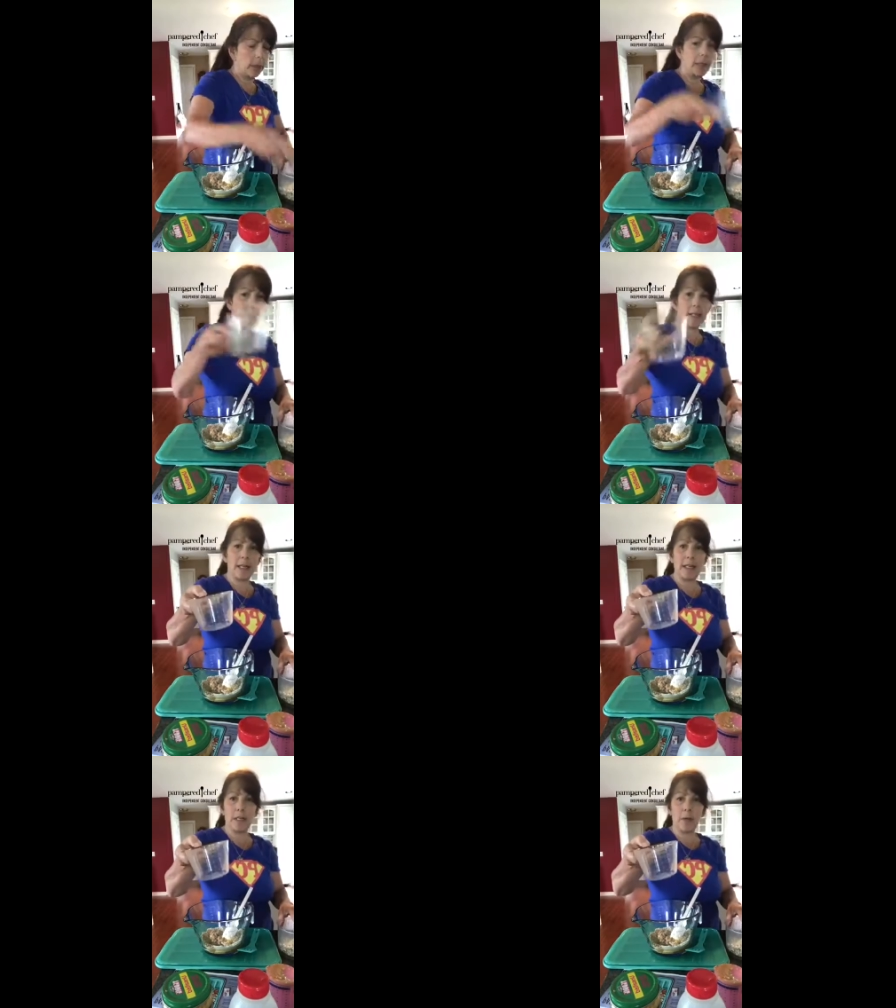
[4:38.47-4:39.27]
These are the
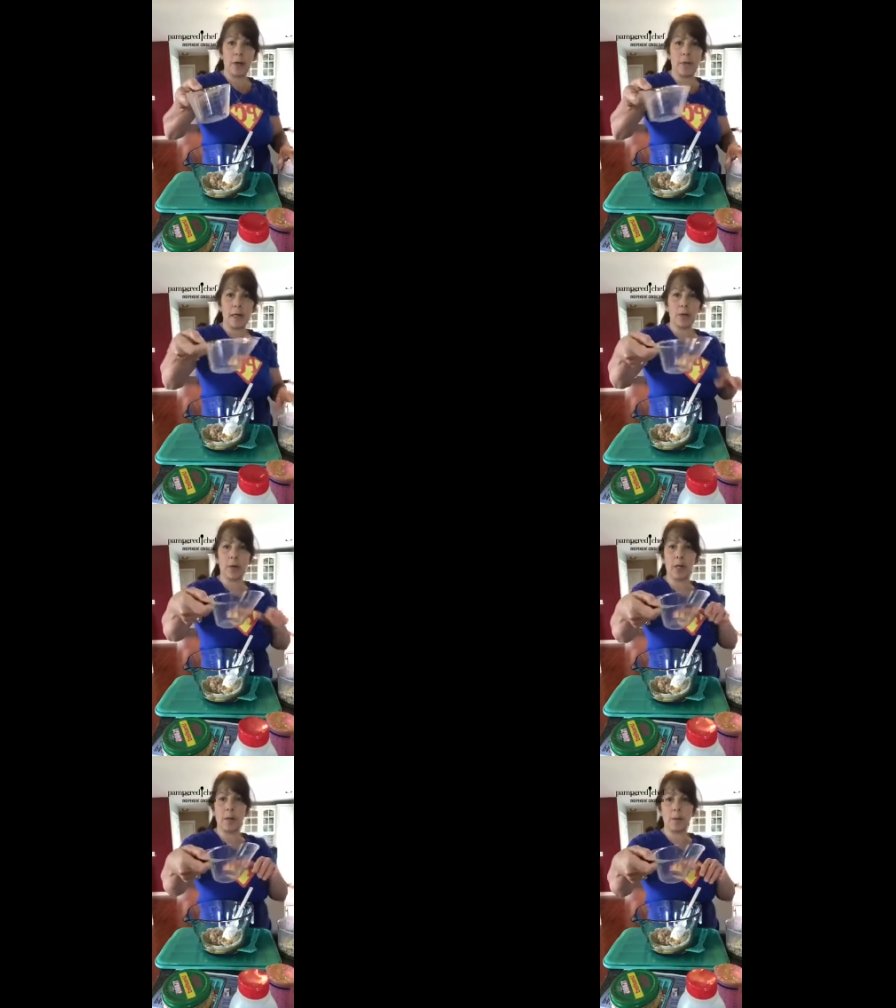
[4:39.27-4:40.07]
Easy Read
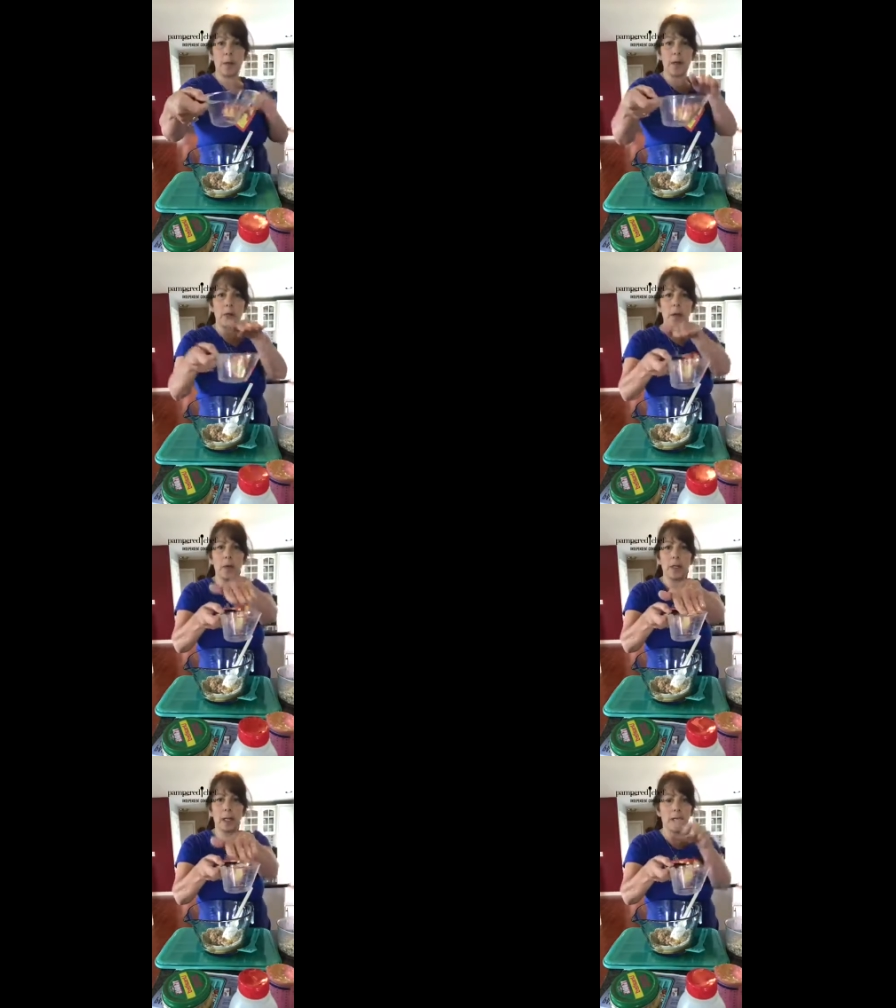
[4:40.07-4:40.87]
measuring cups, by the way,
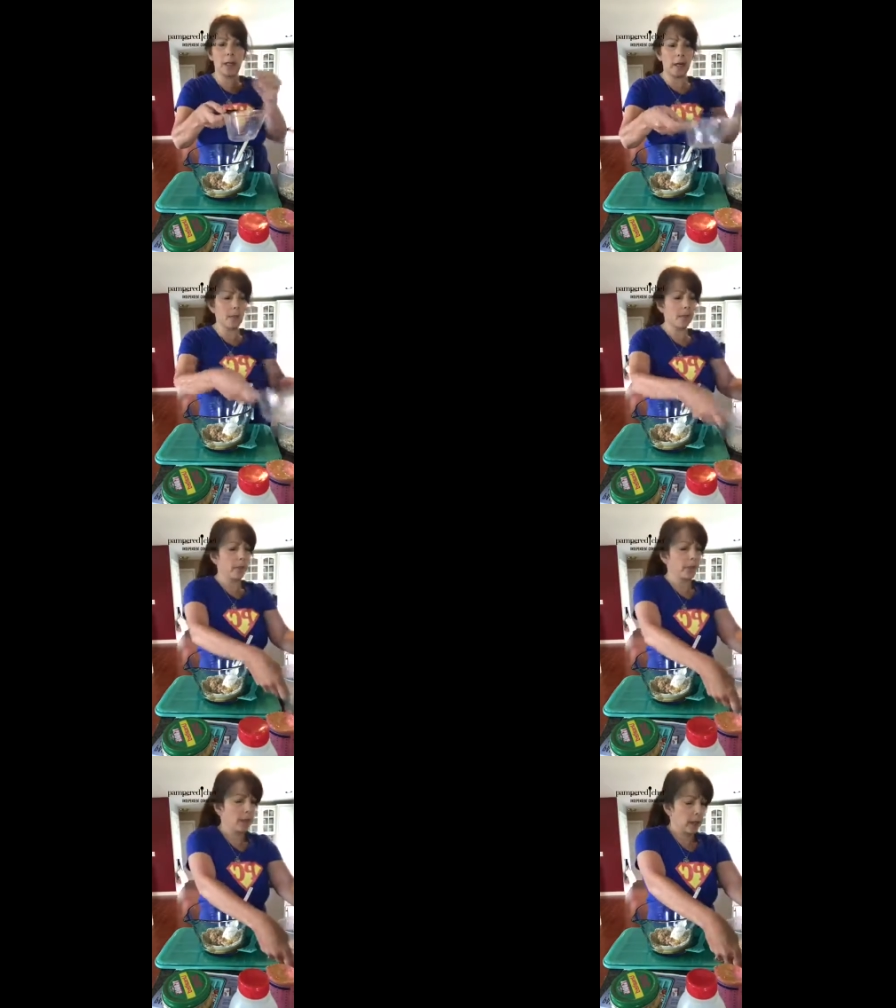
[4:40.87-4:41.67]
which I love.
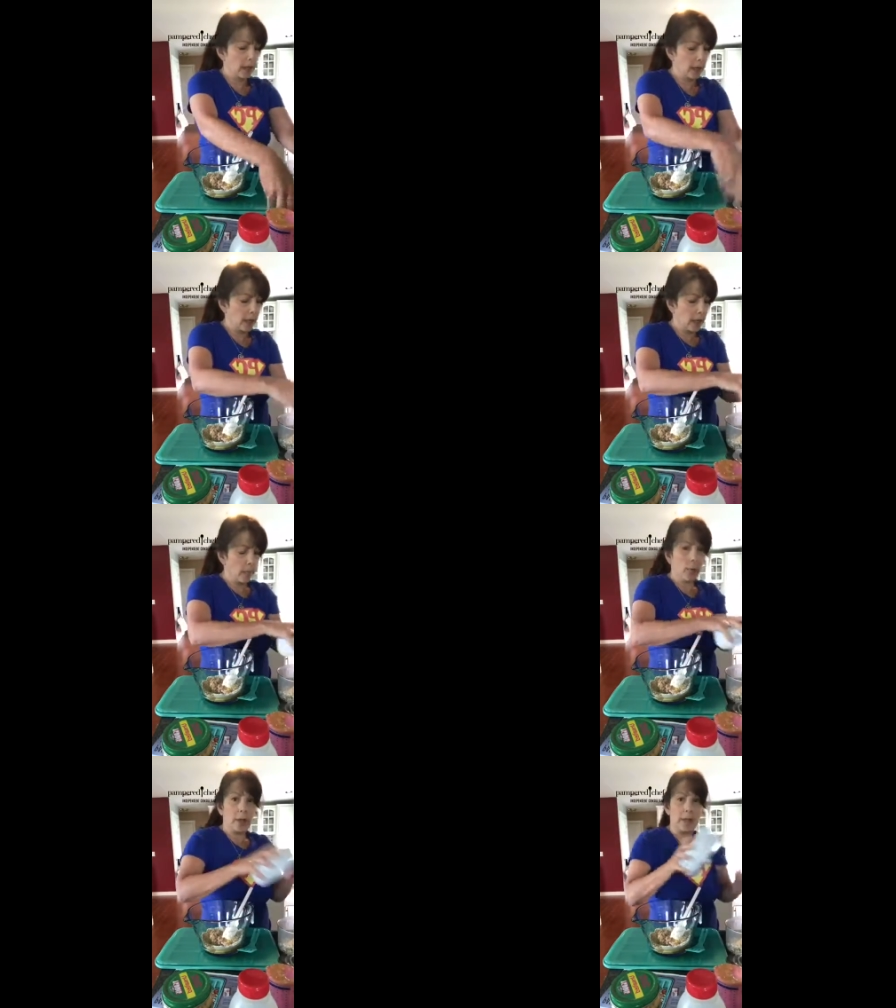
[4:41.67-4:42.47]

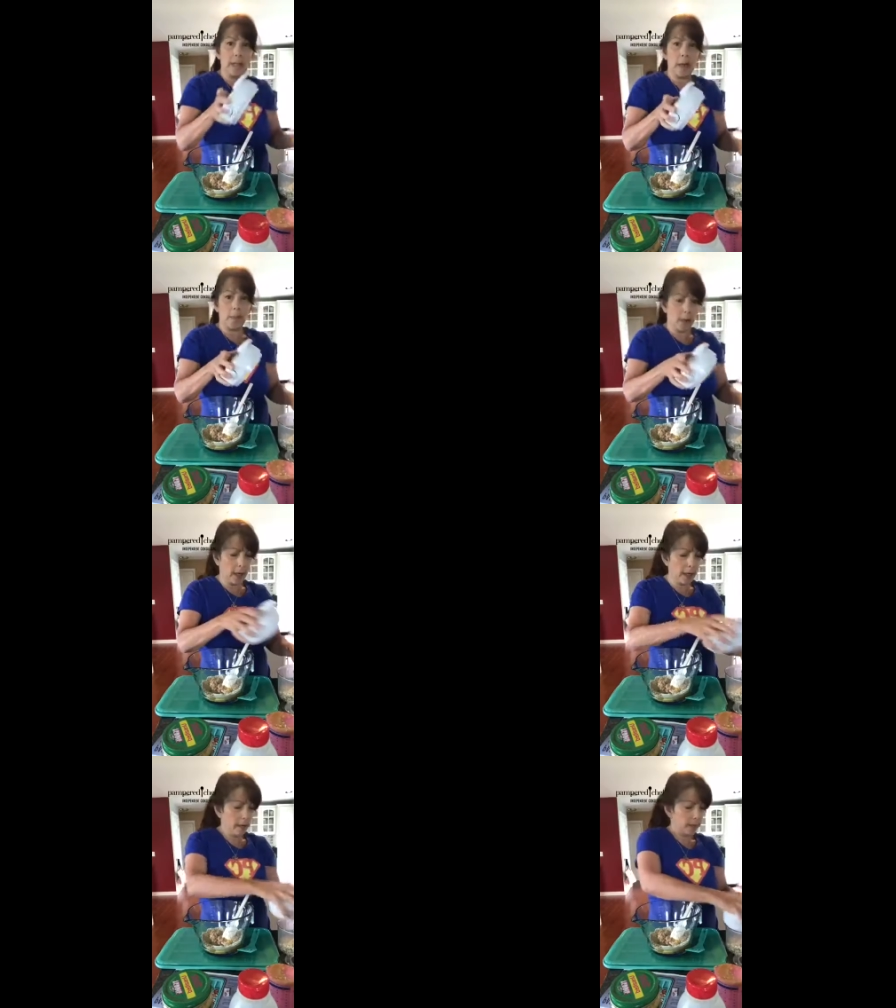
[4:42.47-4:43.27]
Put the top
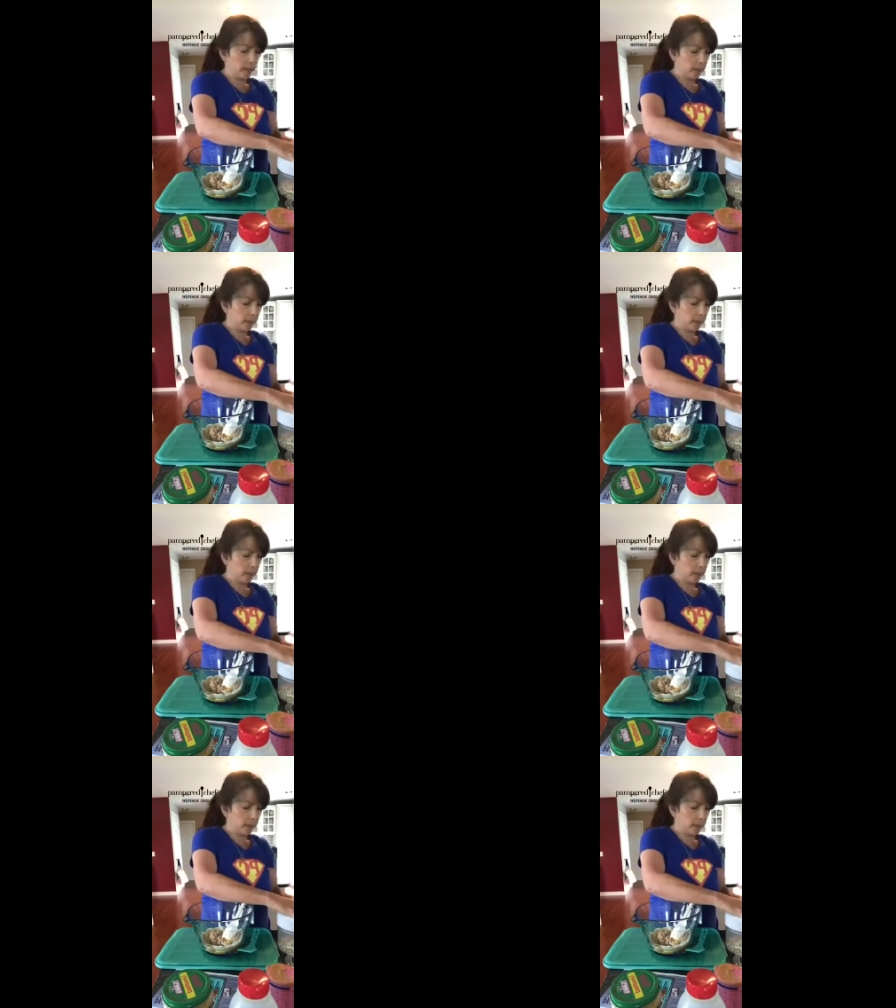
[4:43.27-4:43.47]
on,